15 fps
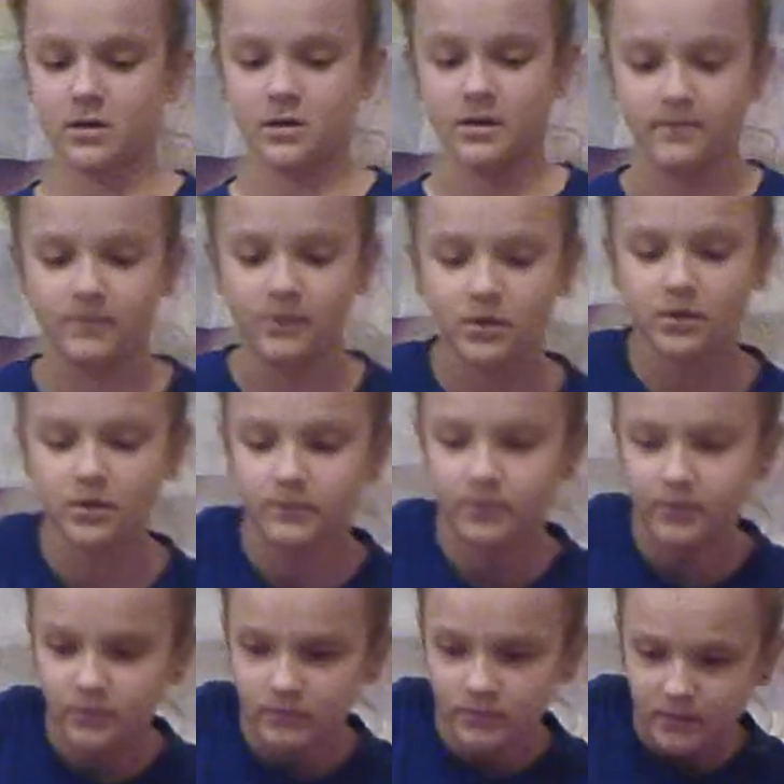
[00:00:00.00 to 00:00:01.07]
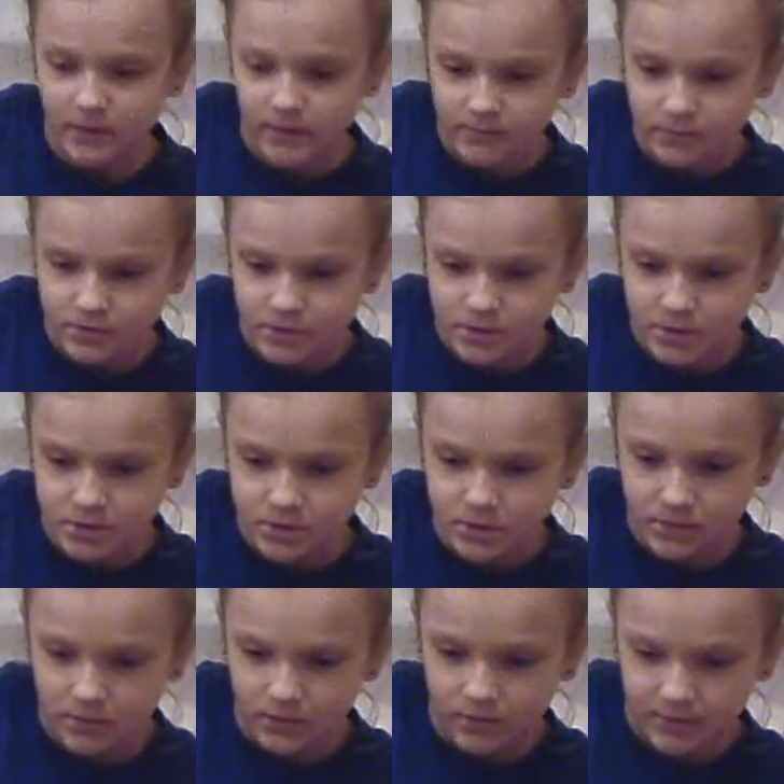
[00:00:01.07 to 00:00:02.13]
I'm not gonna put that much, just a
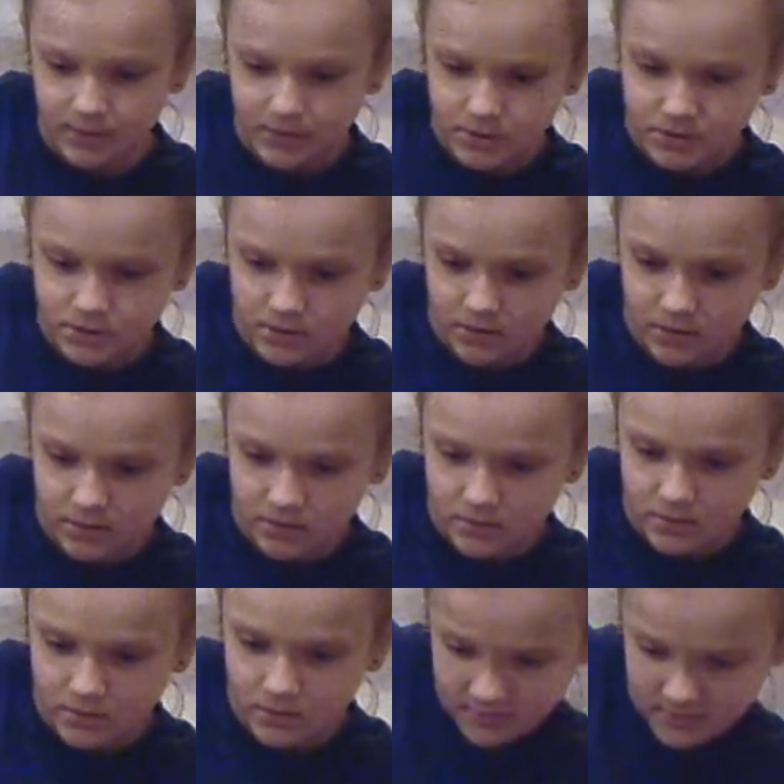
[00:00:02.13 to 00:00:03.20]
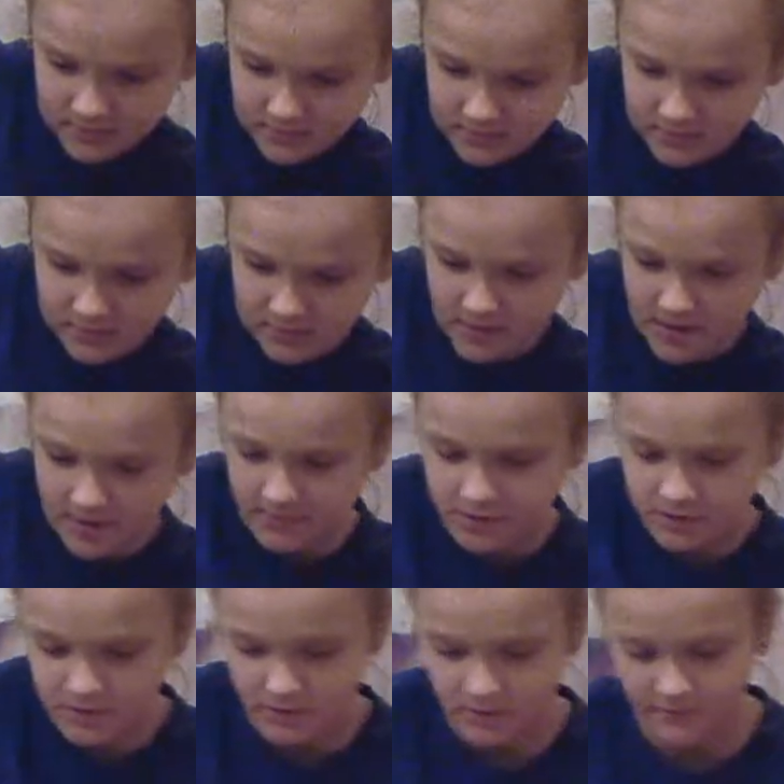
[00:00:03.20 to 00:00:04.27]
little bit. I'm gonna
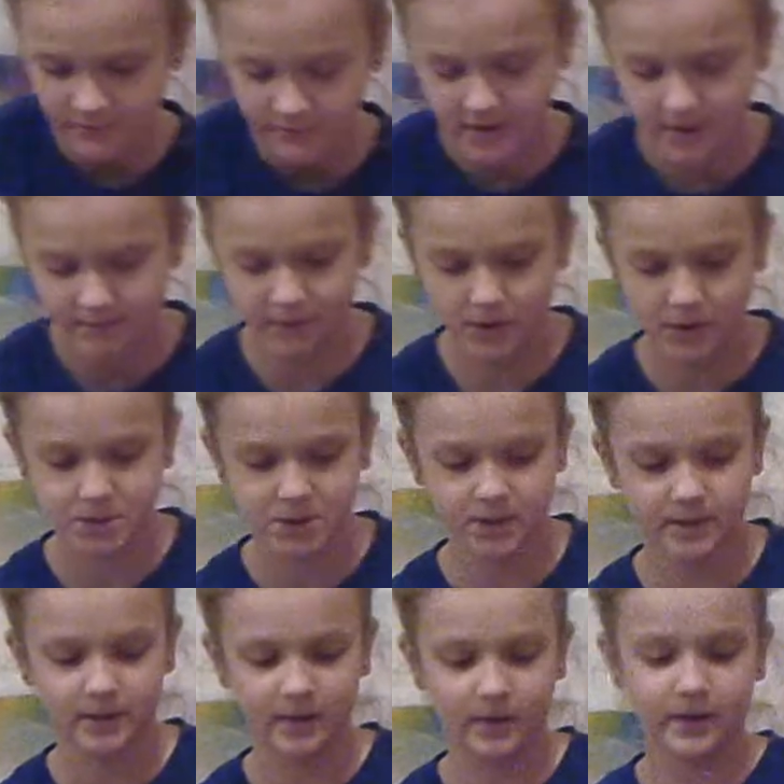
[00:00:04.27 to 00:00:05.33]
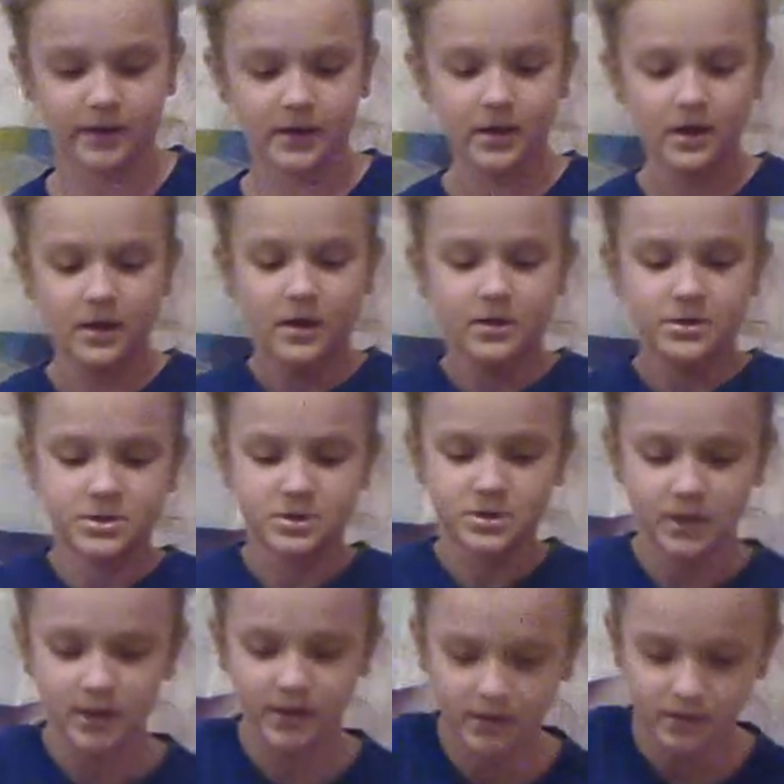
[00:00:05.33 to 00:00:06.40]
start with that much, and then just
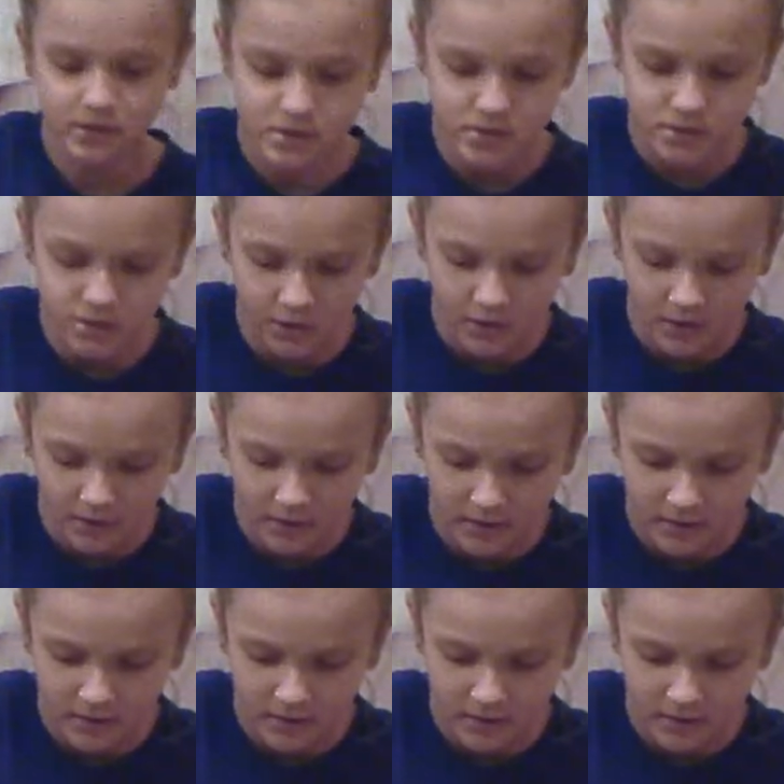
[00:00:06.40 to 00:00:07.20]
stir.